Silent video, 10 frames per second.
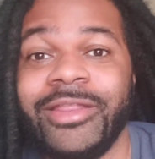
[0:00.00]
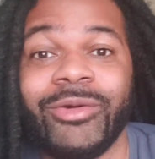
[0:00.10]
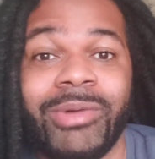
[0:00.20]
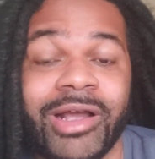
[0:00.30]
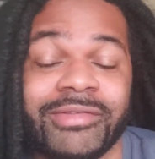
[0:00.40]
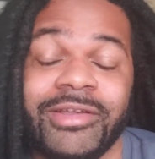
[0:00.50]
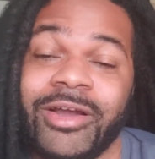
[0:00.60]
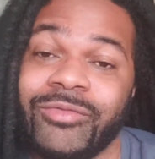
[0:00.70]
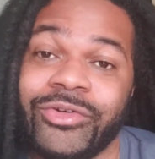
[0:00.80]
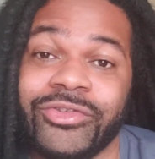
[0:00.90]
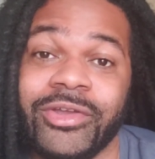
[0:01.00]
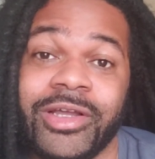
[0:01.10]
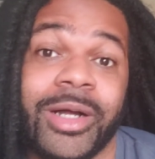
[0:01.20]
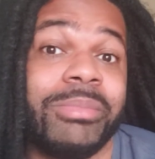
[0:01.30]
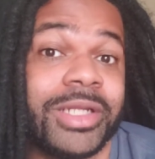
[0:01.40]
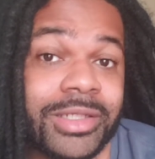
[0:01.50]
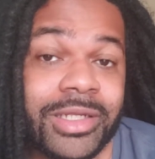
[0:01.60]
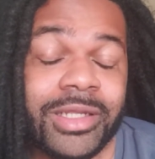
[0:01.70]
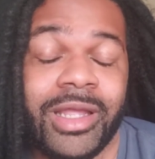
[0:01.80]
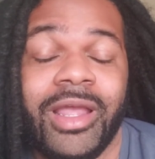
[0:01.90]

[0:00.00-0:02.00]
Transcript: their boxing coverage completely.